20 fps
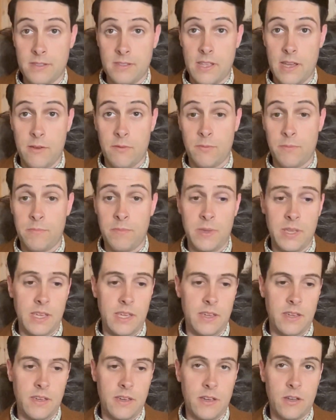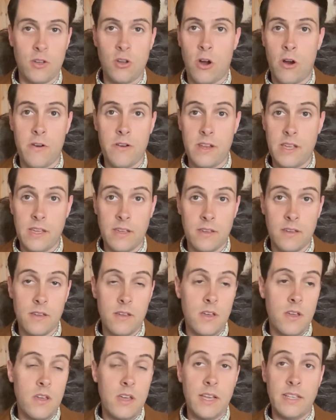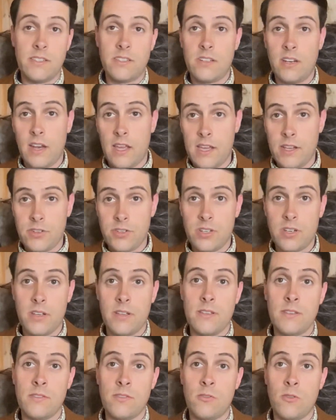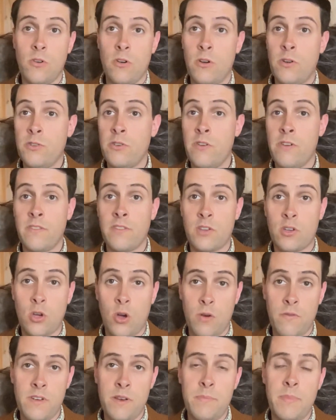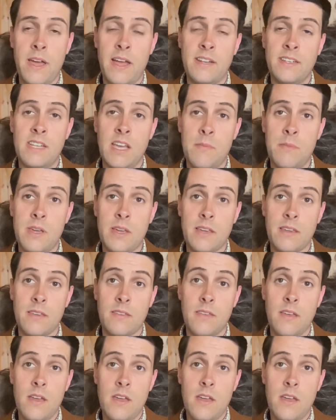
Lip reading: That would be guarding installations, or during the COVID pandemic,